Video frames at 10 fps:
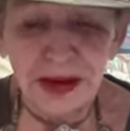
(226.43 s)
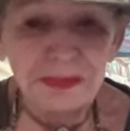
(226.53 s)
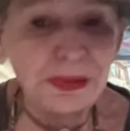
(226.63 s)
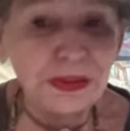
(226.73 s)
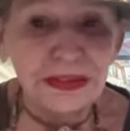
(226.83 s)

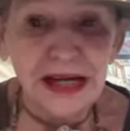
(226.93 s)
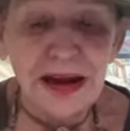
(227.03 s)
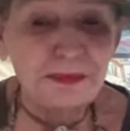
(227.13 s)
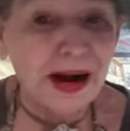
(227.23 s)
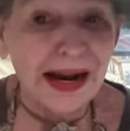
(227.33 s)
people are
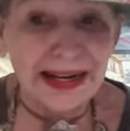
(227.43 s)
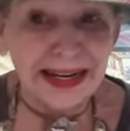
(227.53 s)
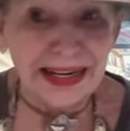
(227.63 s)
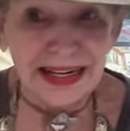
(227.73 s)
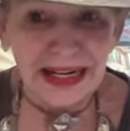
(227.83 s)
not
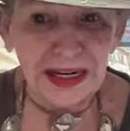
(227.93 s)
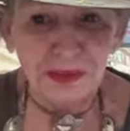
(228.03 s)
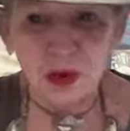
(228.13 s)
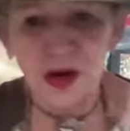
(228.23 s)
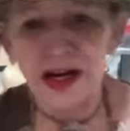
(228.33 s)
buying it
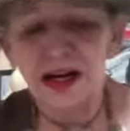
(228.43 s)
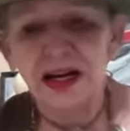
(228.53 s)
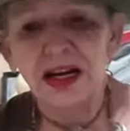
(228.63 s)
anymore